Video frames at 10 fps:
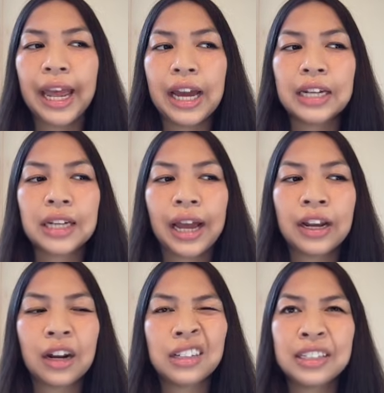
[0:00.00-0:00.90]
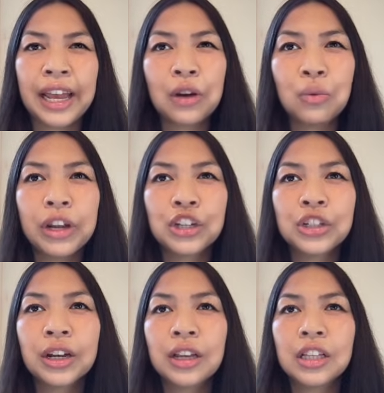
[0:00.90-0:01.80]
and I got a
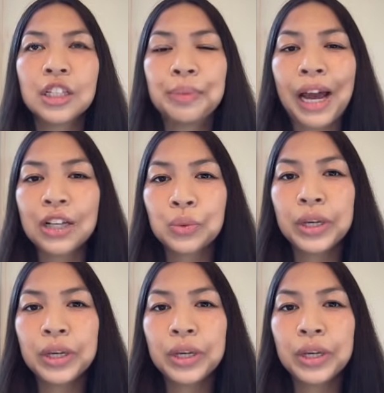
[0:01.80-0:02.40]
sandwich this past